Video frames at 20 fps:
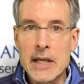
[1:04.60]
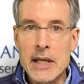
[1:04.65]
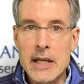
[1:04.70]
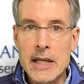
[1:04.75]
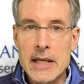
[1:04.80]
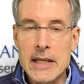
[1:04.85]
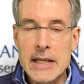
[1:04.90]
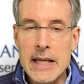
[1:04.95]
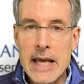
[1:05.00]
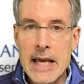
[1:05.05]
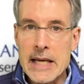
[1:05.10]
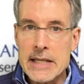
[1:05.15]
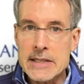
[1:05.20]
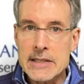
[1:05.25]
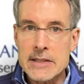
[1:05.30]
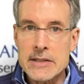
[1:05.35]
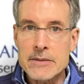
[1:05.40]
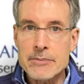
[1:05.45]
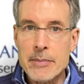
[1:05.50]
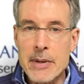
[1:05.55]

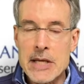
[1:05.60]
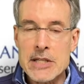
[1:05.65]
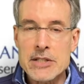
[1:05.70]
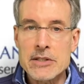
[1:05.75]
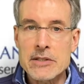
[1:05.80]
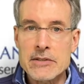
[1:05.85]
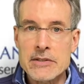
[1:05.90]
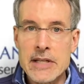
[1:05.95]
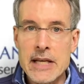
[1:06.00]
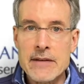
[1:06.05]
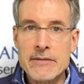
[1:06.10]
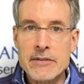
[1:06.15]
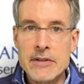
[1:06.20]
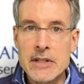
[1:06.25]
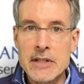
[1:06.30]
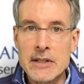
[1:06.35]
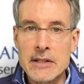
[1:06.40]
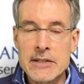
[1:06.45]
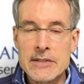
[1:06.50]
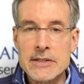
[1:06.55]
enhances patient safety,
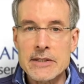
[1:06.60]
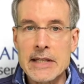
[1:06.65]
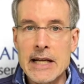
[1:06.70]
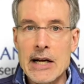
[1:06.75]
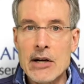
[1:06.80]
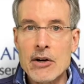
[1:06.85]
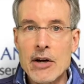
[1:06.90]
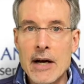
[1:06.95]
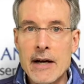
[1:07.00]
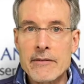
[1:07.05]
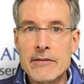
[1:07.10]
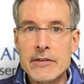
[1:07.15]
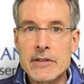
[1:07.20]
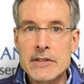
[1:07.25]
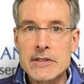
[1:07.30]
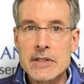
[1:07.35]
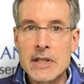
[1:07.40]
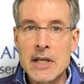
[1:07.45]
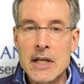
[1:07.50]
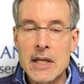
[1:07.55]
at least in our
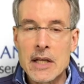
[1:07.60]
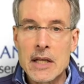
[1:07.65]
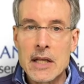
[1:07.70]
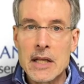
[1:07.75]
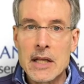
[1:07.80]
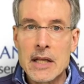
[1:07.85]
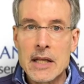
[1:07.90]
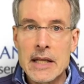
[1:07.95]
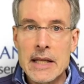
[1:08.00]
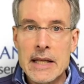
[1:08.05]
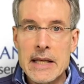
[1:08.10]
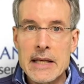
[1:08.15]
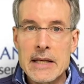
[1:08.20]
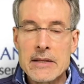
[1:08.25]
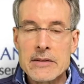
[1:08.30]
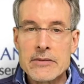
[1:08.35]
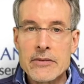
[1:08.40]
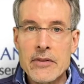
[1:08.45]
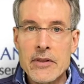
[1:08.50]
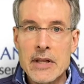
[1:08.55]
office,
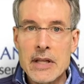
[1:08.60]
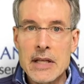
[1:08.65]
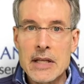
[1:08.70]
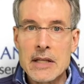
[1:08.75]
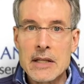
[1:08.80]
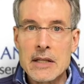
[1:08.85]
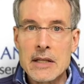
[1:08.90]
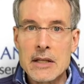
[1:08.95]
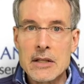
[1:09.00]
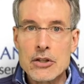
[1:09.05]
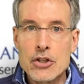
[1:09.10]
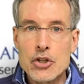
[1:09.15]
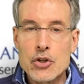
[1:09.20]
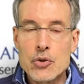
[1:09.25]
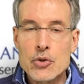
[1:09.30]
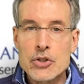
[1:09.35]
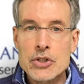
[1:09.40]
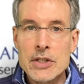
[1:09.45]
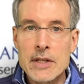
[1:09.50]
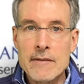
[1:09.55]
is the
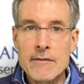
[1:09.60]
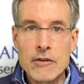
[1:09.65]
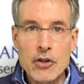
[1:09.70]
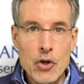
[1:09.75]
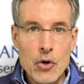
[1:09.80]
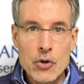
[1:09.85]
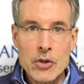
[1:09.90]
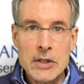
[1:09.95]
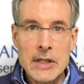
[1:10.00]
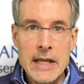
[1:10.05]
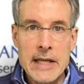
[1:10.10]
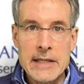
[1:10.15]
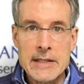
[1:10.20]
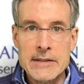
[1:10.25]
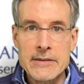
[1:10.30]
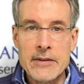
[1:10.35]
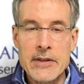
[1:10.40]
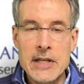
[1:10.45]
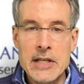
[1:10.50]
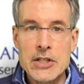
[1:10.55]
use of local
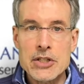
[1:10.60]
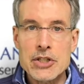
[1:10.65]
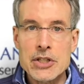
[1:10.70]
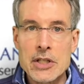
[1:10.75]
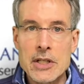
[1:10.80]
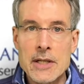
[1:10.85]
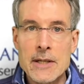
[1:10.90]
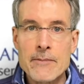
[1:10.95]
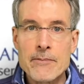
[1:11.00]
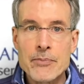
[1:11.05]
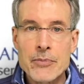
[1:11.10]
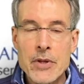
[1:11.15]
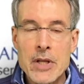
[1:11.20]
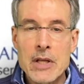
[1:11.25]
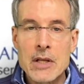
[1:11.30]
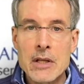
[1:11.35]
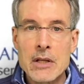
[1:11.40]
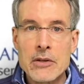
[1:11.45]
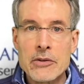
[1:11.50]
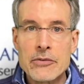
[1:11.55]
anesthesia.
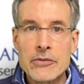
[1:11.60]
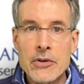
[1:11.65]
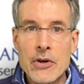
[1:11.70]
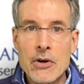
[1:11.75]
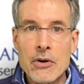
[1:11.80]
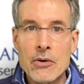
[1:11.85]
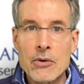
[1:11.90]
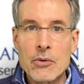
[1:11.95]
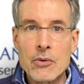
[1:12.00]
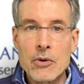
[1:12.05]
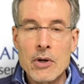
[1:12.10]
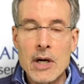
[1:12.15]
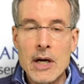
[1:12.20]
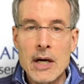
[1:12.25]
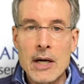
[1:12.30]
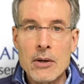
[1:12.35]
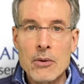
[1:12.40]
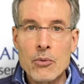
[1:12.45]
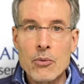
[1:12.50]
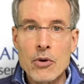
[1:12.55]

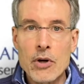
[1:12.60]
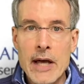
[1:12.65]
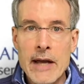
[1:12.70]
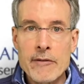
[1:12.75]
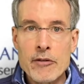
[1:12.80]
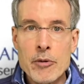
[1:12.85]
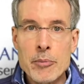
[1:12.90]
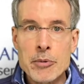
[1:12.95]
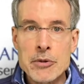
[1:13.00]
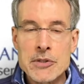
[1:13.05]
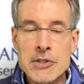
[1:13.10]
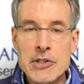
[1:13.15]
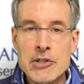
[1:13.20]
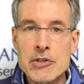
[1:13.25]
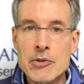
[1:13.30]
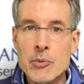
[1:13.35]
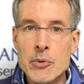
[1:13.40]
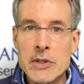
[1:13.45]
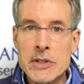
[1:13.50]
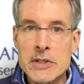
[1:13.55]
So every
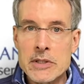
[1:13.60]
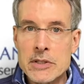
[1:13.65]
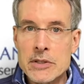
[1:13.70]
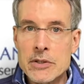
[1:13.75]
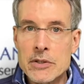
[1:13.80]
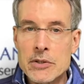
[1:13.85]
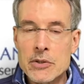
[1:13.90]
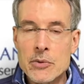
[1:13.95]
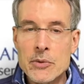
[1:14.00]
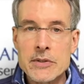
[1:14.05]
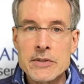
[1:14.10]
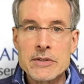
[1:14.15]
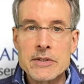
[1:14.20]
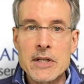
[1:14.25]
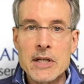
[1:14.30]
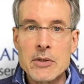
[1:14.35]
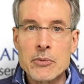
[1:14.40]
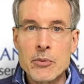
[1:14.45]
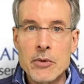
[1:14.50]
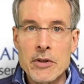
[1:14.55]
procedure we do is
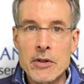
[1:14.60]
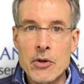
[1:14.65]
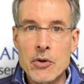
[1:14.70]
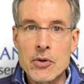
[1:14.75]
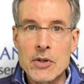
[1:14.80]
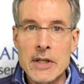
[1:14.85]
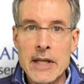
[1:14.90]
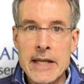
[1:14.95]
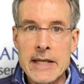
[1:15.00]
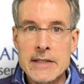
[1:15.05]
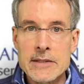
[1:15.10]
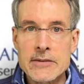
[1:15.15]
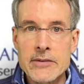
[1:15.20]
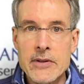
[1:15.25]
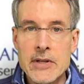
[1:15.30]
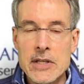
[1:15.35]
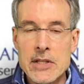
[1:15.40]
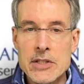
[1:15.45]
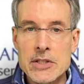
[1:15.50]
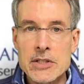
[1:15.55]
done with local
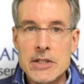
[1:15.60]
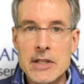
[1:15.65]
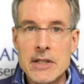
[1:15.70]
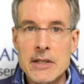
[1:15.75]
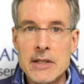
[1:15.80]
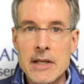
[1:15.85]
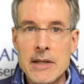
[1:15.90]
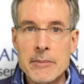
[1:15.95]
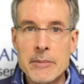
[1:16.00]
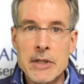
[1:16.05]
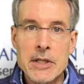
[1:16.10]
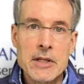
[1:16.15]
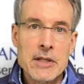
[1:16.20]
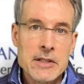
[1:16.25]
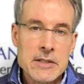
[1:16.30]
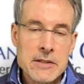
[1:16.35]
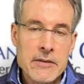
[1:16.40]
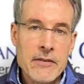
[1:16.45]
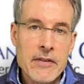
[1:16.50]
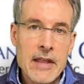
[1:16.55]
anesthesia, and
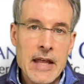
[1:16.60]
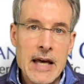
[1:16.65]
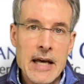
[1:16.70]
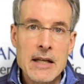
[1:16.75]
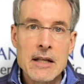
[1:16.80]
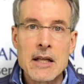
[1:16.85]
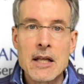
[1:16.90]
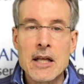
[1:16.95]
because of that,